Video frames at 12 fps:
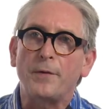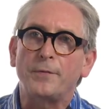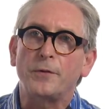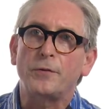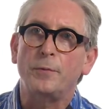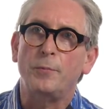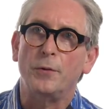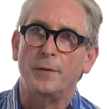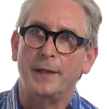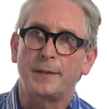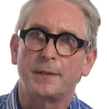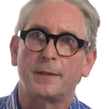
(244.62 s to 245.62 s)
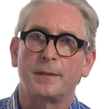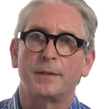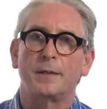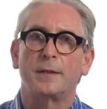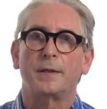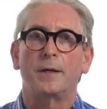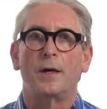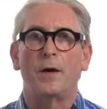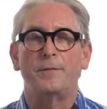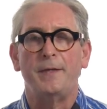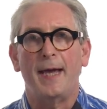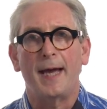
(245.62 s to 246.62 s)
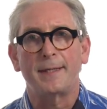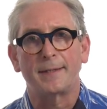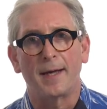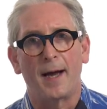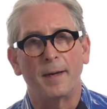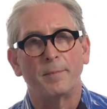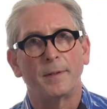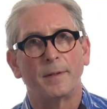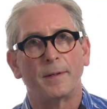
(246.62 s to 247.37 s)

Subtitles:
of the subunits of the enzyme